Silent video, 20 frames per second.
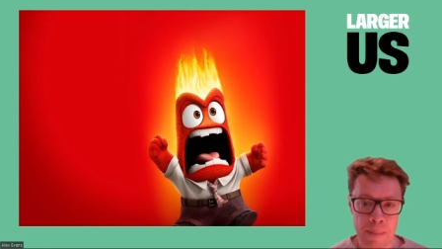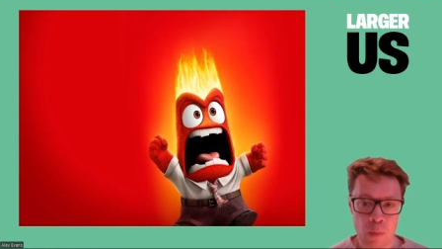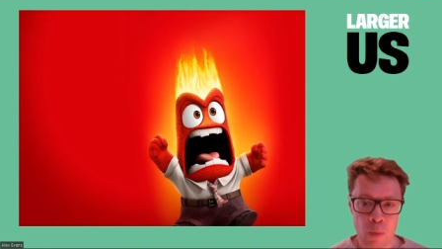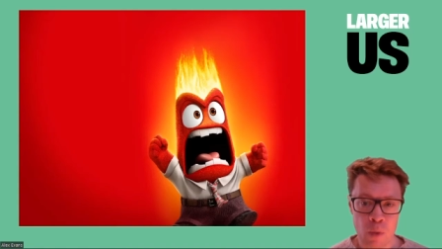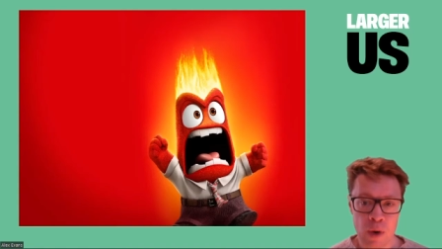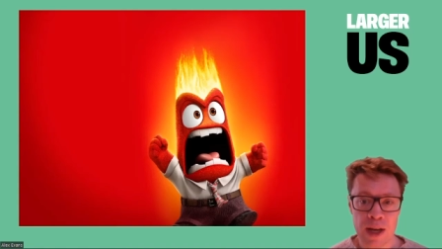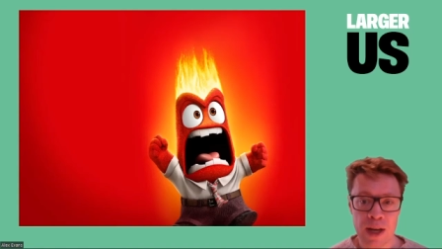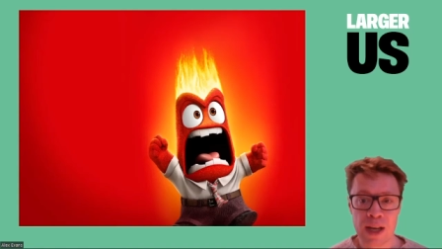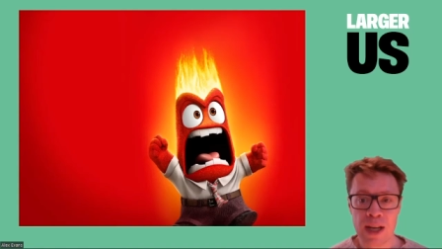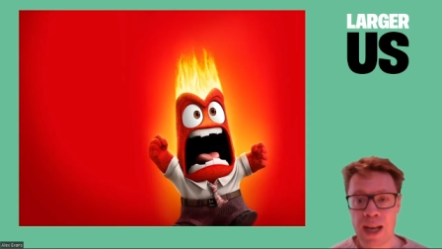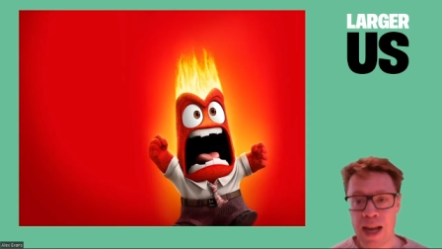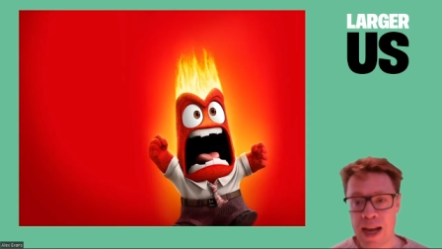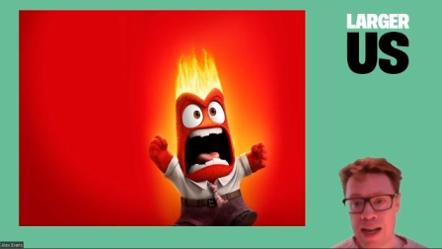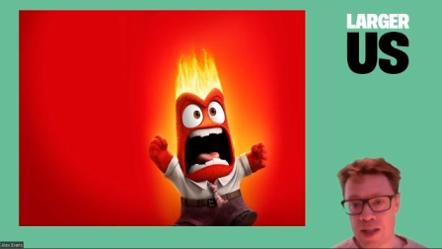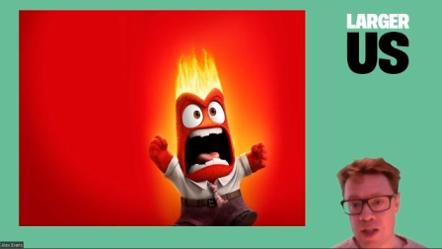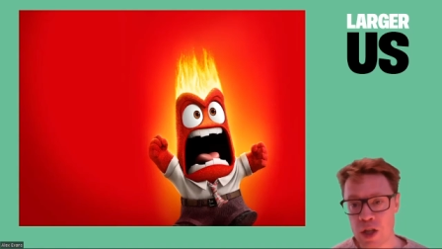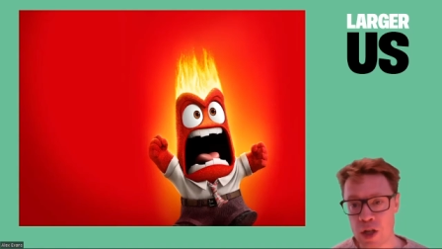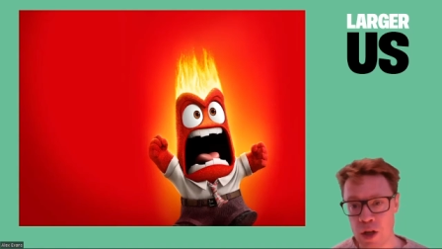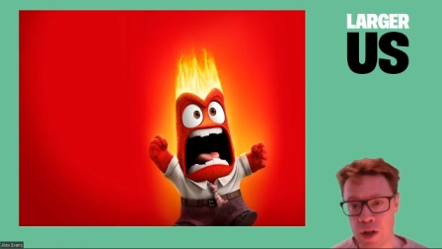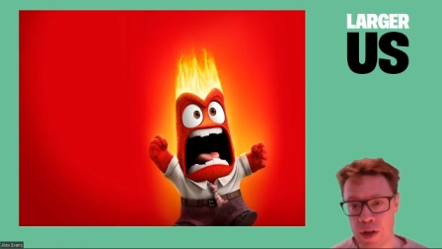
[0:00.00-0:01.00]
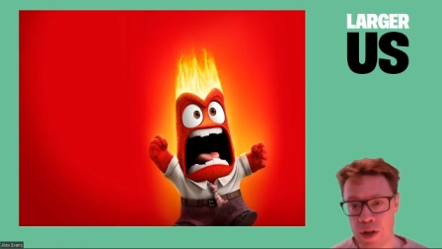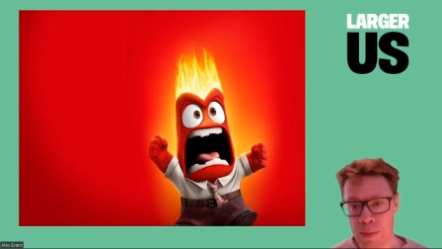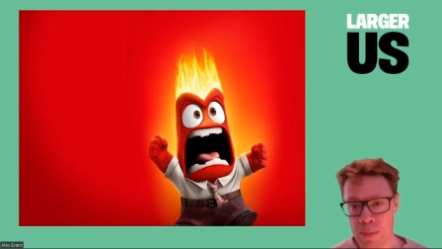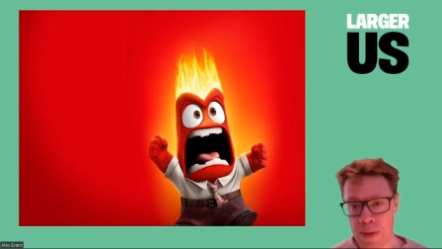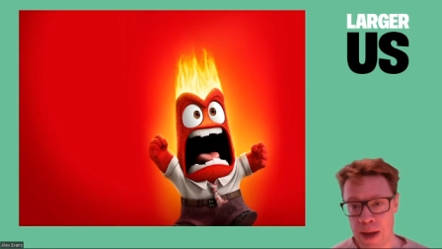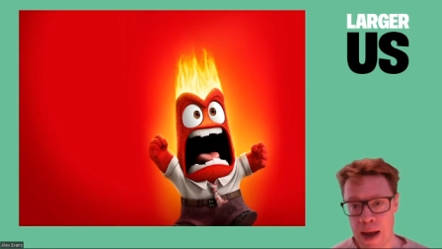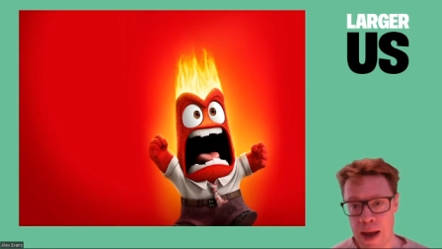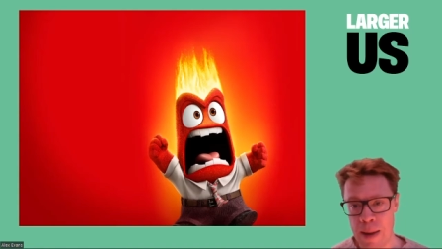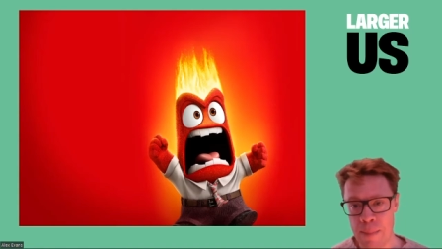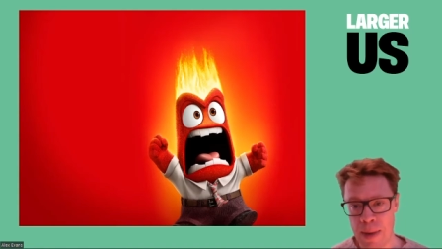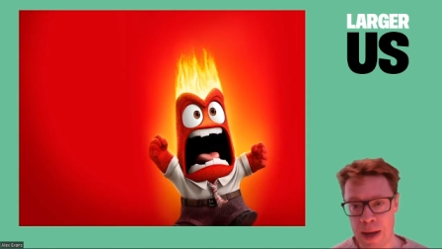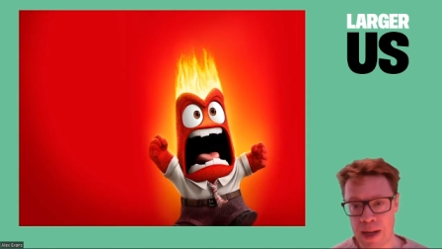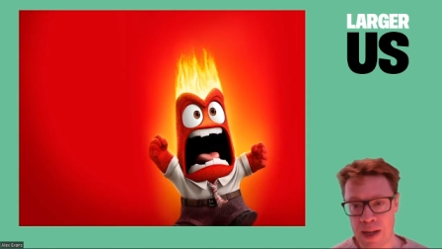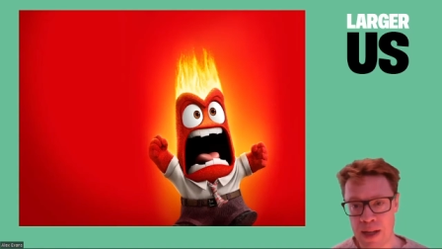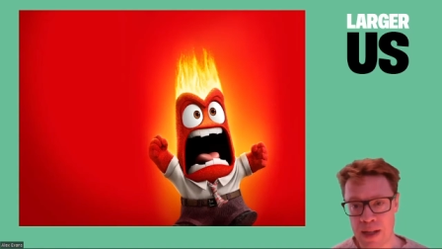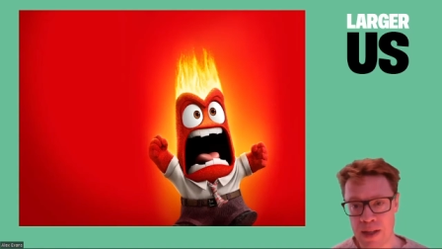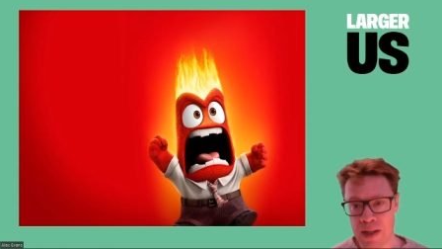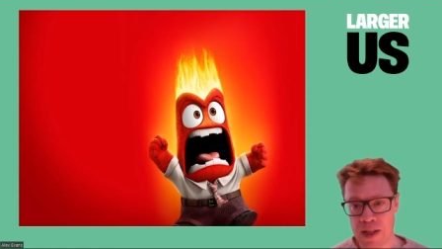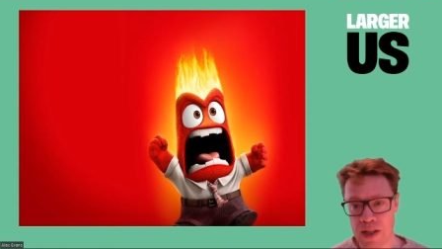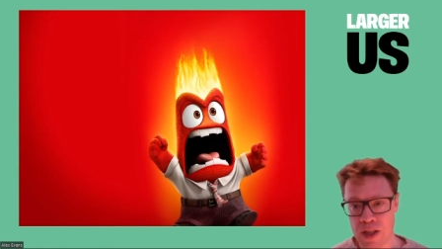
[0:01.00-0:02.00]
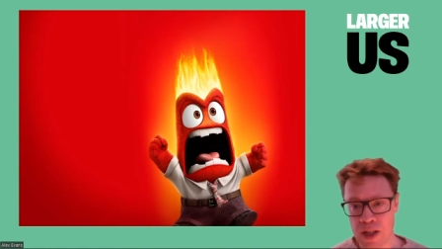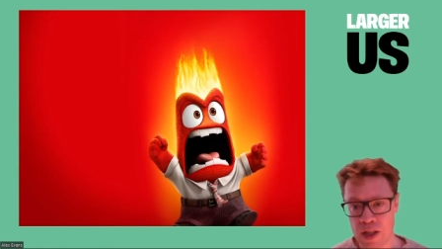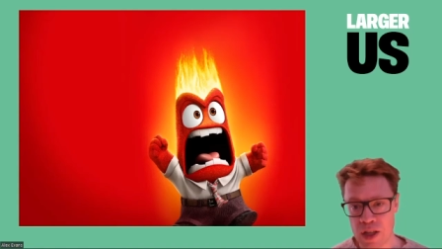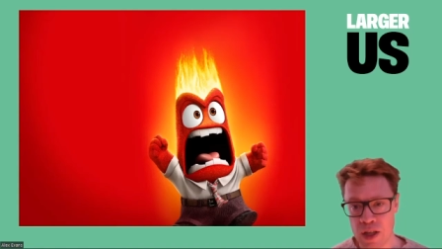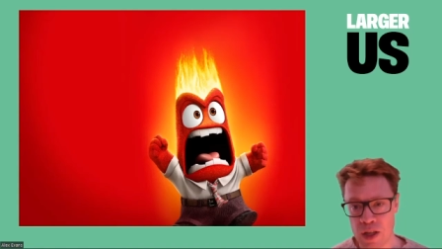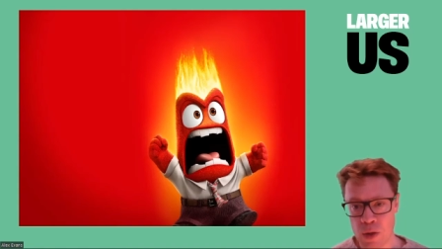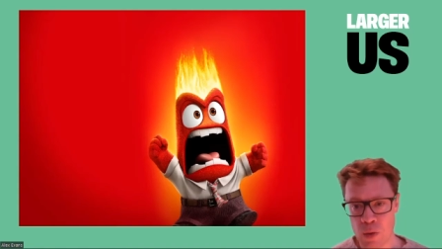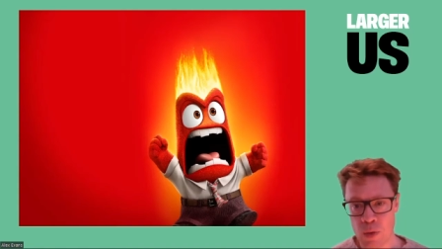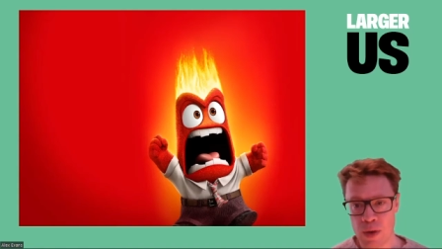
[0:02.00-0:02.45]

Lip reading: we're less good at making decisions.